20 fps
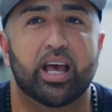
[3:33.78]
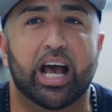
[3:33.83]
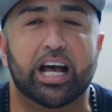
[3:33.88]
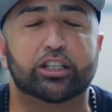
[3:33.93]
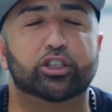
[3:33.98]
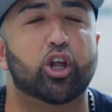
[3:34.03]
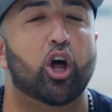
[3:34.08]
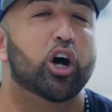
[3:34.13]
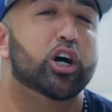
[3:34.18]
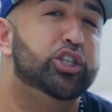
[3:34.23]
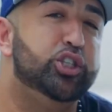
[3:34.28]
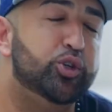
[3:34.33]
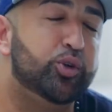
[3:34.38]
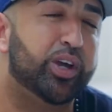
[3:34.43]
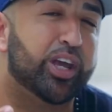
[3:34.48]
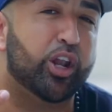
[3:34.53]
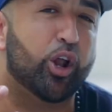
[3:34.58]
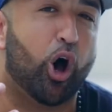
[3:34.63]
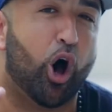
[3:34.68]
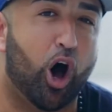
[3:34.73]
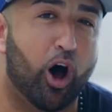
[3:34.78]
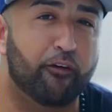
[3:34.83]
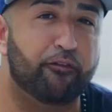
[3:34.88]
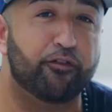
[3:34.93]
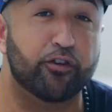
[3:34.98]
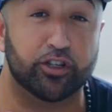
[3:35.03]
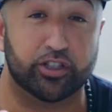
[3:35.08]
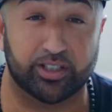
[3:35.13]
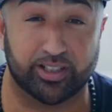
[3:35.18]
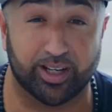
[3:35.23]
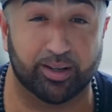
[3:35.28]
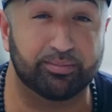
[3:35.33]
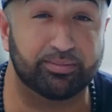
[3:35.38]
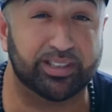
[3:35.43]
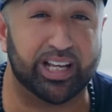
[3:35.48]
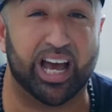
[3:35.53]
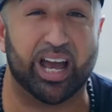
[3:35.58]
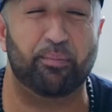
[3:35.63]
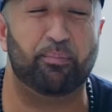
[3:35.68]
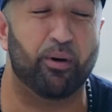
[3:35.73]
as long as you can offer some
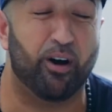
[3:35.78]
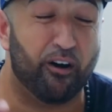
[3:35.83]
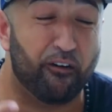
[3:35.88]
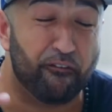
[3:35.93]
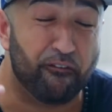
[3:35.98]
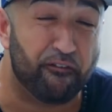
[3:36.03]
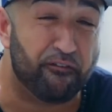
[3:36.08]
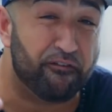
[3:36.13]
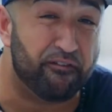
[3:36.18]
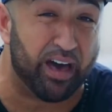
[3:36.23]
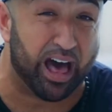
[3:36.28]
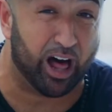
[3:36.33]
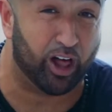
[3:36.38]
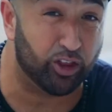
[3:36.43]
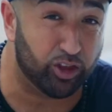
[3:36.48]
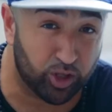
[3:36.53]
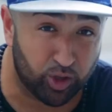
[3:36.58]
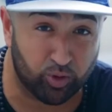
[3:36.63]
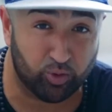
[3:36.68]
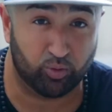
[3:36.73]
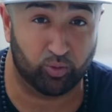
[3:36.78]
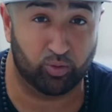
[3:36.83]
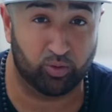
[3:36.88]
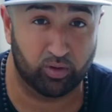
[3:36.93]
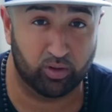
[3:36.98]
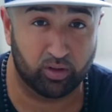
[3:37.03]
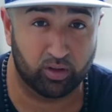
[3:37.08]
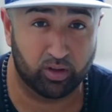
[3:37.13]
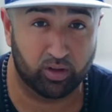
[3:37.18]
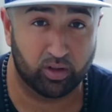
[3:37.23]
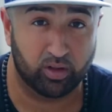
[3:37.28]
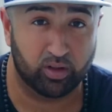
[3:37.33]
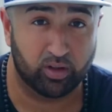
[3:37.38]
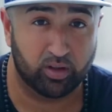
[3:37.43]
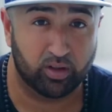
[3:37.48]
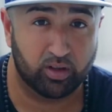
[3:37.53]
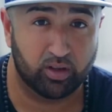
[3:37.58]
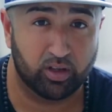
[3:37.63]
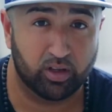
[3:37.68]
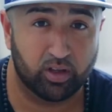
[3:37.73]
type of value,
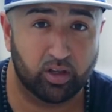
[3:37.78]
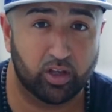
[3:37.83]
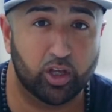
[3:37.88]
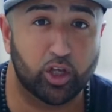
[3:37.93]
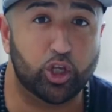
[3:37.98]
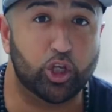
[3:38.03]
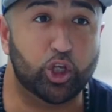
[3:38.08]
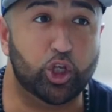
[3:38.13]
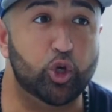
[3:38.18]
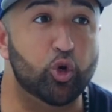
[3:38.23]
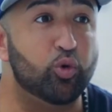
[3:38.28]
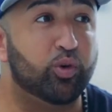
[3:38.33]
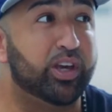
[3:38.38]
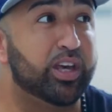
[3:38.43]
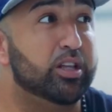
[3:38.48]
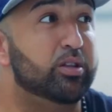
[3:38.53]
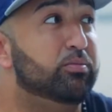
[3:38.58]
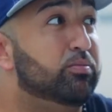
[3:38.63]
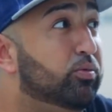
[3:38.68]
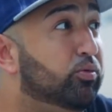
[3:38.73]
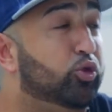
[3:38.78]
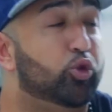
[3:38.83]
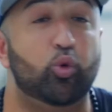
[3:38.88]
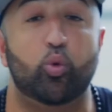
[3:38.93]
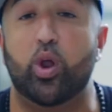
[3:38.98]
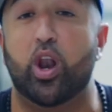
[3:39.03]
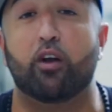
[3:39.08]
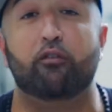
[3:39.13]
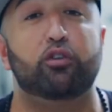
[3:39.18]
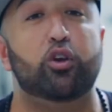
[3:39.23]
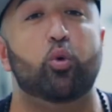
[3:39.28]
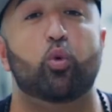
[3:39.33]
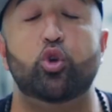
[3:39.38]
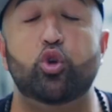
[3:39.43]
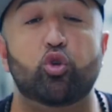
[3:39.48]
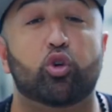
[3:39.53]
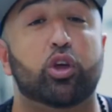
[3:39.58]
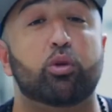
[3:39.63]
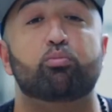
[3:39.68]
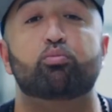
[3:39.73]
you can do whatever you.
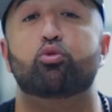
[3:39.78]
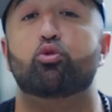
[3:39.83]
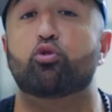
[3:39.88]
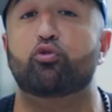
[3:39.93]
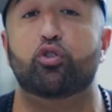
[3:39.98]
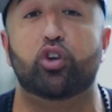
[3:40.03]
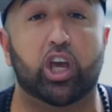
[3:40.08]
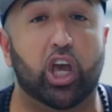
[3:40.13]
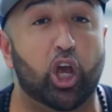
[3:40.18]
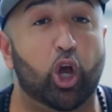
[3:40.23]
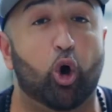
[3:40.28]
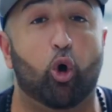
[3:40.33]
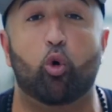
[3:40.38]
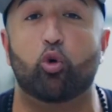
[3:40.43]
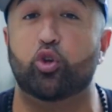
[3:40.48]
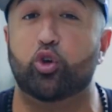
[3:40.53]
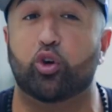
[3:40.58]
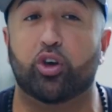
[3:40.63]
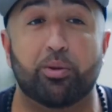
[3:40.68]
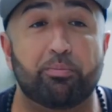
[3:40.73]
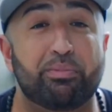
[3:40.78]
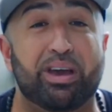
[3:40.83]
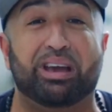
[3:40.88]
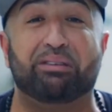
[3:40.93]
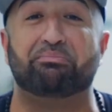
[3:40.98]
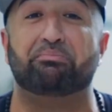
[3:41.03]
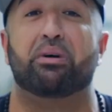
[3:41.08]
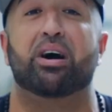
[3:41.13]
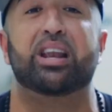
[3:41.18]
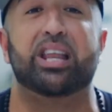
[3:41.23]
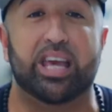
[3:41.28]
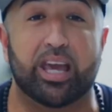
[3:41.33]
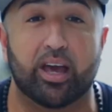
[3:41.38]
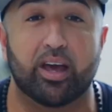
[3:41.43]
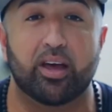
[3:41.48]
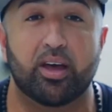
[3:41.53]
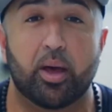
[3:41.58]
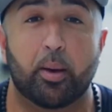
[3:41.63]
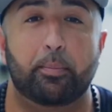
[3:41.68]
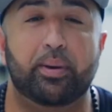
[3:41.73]
You can move. You can go. You can make money
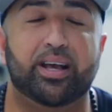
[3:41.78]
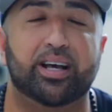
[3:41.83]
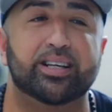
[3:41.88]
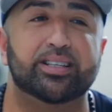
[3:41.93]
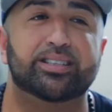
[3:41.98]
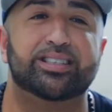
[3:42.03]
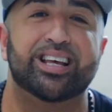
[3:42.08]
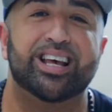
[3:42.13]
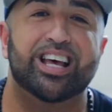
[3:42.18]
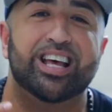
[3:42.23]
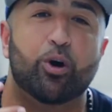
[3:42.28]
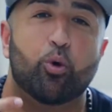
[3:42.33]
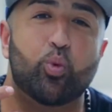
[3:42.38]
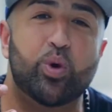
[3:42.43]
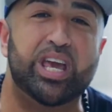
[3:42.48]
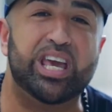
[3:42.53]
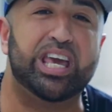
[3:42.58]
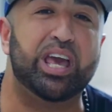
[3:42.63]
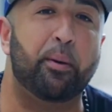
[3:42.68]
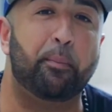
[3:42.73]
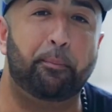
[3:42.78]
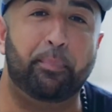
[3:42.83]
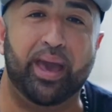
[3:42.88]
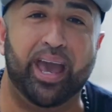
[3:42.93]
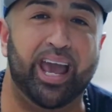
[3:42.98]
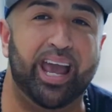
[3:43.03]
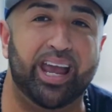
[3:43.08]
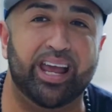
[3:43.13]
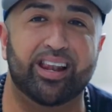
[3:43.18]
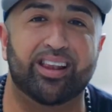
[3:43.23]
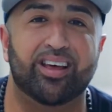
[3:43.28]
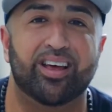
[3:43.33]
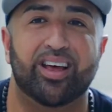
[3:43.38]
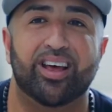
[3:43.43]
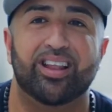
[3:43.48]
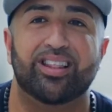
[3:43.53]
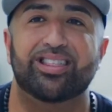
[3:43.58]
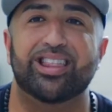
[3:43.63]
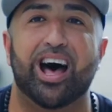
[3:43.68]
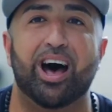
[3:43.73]
because we get paid
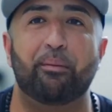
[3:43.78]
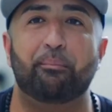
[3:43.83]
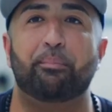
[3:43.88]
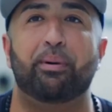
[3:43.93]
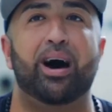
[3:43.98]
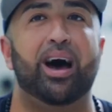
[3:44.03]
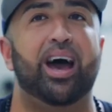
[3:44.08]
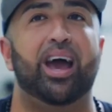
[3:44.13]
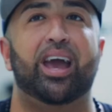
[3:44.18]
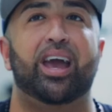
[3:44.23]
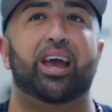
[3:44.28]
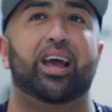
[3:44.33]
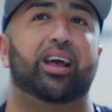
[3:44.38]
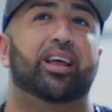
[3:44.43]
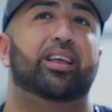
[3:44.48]
not by